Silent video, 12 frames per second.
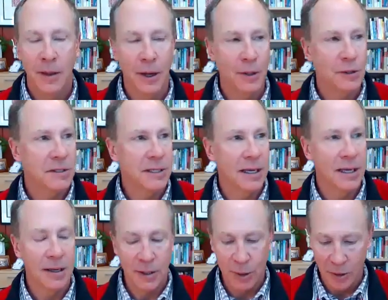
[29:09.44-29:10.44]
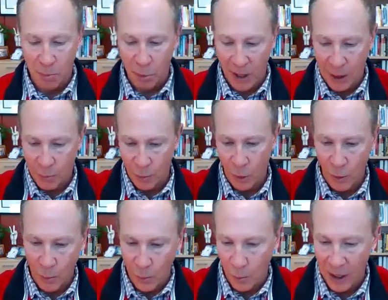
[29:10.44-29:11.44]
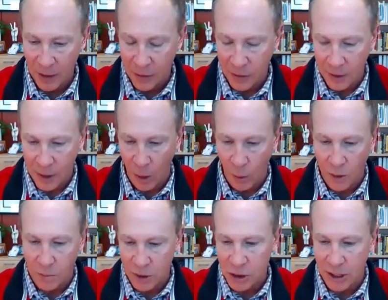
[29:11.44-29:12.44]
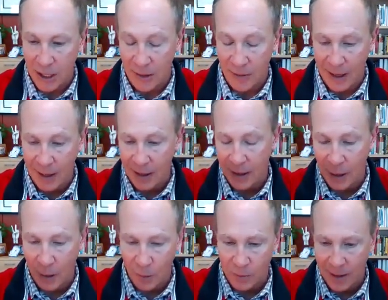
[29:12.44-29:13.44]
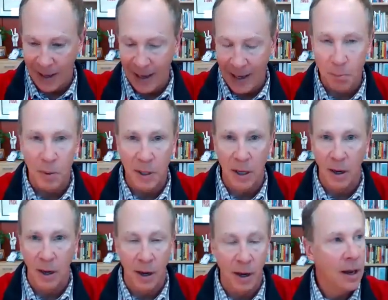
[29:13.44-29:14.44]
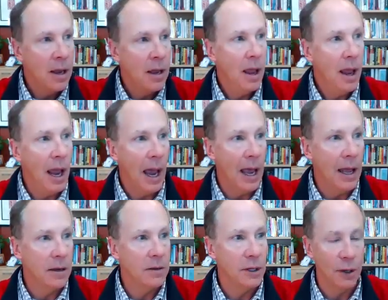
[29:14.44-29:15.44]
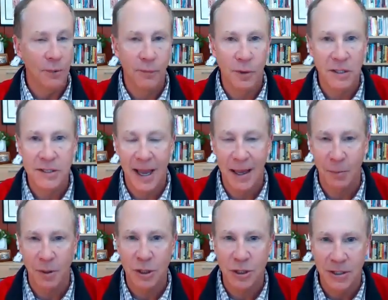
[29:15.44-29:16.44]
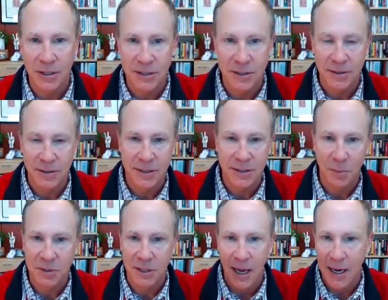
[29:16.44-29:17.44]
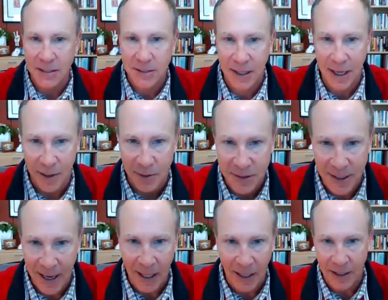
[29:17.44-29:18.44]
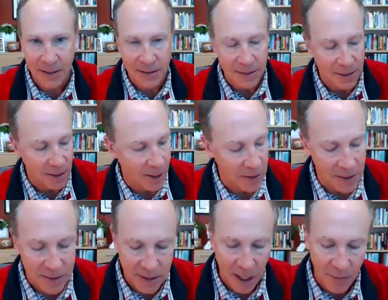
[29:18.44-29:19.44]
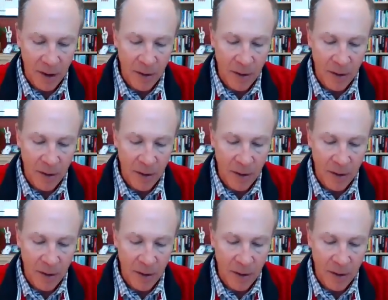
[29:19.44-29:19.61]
there's the break room with the Coke machine, and they had beer and free sandwiches and subsidized kale salads and all this stuff.